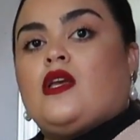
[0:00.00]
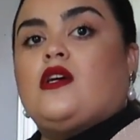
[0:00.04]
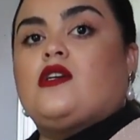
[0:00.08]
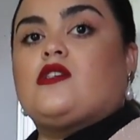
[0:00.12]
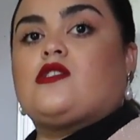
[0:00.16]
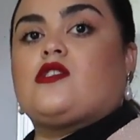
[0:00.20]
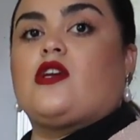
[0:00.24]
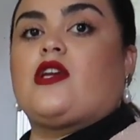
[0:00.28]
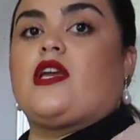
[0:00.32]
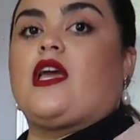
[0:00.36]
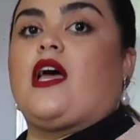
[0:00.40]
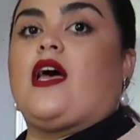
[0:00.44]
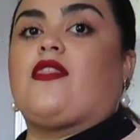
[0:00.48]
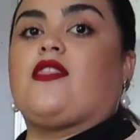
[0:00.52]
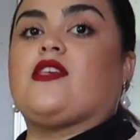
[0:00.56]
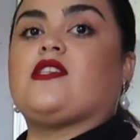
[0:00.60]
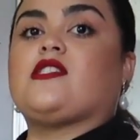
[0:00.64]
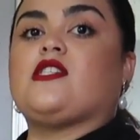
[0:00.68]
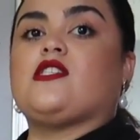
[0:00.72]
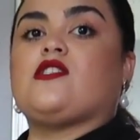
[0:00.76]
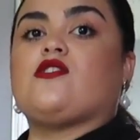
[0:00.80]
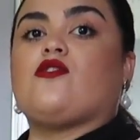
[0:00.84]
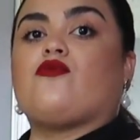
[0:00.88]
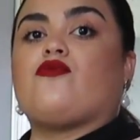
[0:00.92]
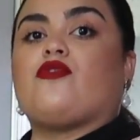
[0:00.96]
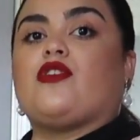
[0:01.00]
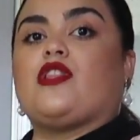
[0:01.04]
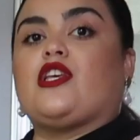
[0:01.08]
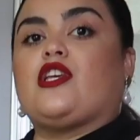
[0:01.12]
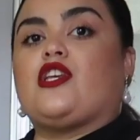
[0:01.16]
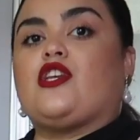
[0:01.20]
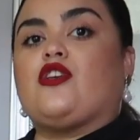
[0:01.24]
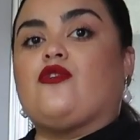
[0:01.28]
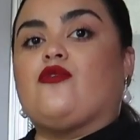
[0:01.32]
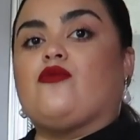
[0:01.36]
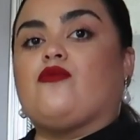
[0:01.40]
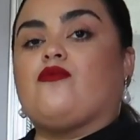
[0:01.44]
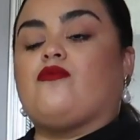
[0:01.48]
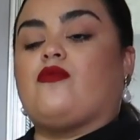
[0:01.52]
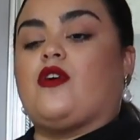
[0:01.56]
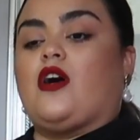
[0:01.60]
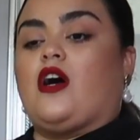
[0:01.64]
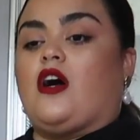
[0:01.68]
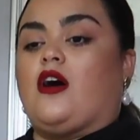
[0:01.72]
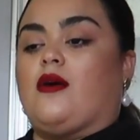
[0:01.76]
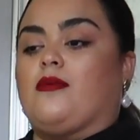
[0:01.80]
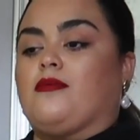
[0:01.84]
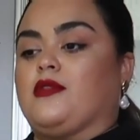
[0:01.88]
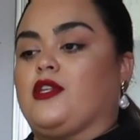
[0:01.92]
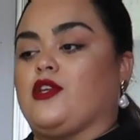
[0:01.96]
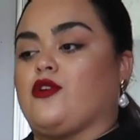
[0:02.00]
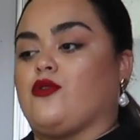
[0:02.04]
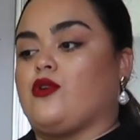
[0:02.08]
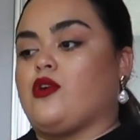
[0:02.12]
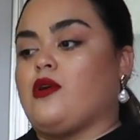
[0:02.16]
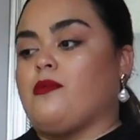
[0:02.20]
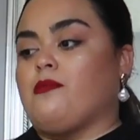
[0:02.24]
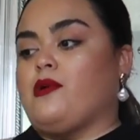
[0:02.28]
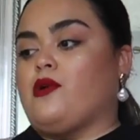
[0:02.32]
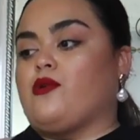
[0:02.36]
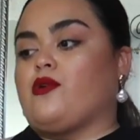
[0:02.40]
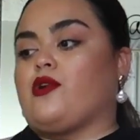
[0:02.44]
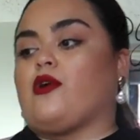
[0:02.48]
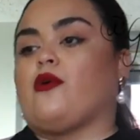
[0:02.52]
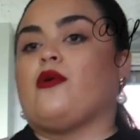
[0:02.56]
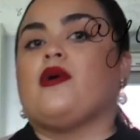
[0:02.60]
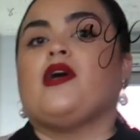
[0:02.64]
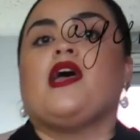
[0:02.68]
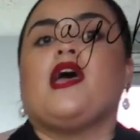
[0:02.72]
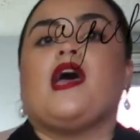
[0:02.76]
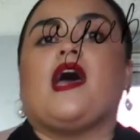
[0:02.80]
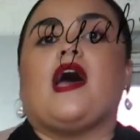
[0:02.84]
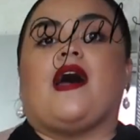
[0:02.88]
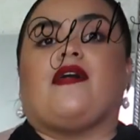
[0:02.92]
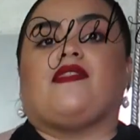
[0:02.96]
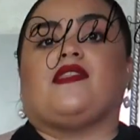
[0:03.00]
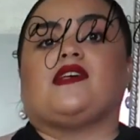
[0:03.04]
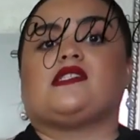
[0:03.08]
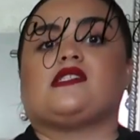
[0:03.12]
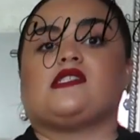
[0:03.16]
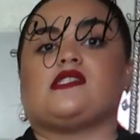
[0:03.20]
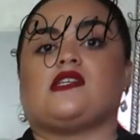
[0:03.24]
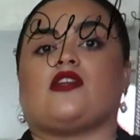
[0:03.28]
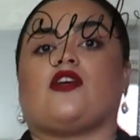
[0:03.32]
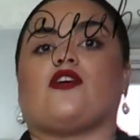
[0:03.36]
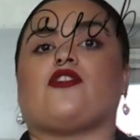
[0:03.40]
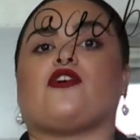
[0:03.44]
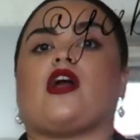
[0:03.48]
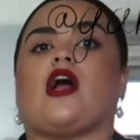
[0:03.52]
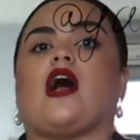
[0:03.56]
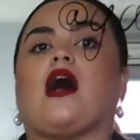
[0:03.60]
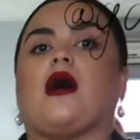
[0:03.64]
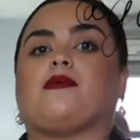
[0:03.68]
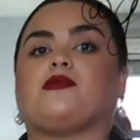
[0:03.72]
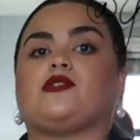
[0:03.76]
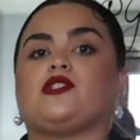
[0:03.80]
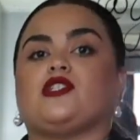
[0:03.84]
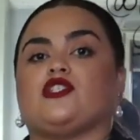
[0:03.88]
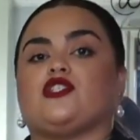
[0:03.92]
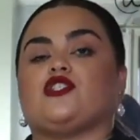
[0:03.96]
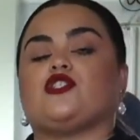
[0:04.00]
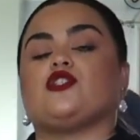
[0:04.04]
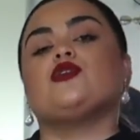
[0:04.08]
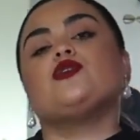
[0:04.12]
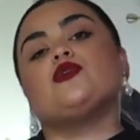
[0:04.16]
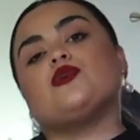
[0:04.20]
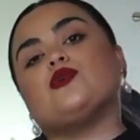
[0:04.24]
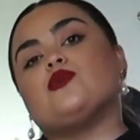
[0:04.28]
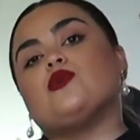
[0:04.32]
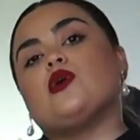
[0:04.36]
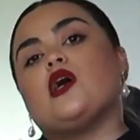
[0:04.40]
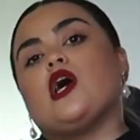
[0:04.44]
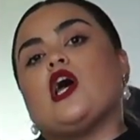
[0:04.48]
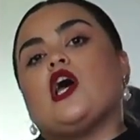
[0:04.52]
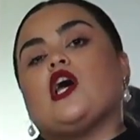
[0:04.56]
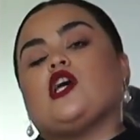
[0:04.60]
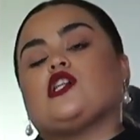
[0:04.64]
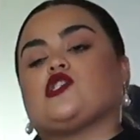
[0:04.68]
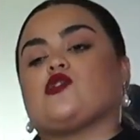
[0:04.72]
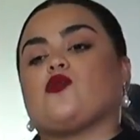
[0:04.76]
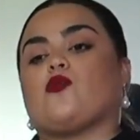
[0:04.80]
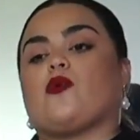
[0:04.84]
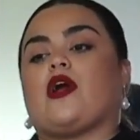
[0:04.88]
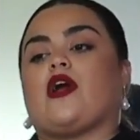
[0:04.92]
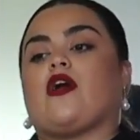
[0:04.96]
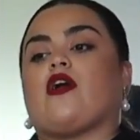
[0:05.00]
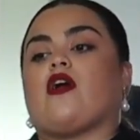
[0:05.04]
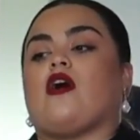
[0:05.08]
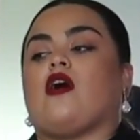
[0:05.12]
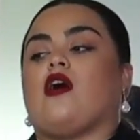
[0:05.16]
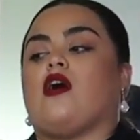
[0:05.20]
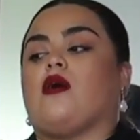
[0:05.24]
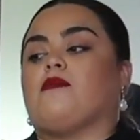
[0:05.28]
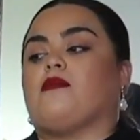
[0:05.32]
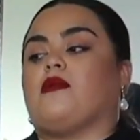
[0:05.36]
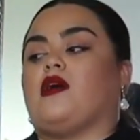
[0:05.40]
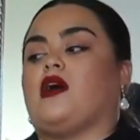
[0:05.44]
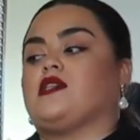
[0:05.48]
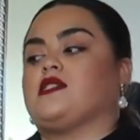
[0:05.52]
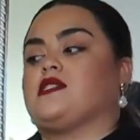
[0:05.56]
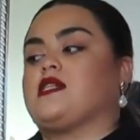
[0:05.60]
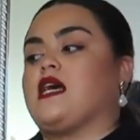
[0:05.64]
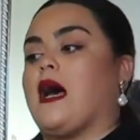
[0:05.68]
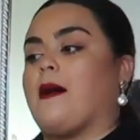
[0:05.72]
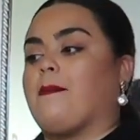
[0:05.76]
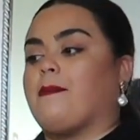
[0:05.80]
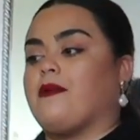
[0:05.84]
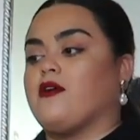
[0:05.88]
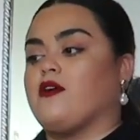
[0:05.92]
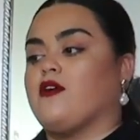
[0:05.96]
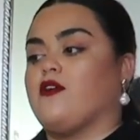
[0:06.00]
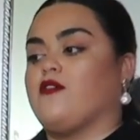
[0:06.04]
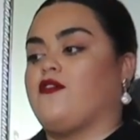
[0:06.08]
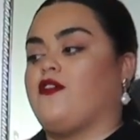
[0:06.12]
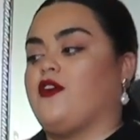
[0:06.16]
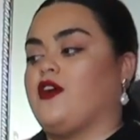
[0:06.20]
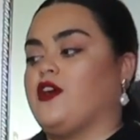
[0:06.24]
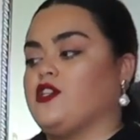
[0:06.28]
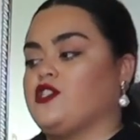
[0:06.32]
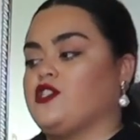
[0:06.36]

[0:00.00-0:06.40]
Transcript: So yeah, this is a really cute little kimono, and this is another option too to wear on top of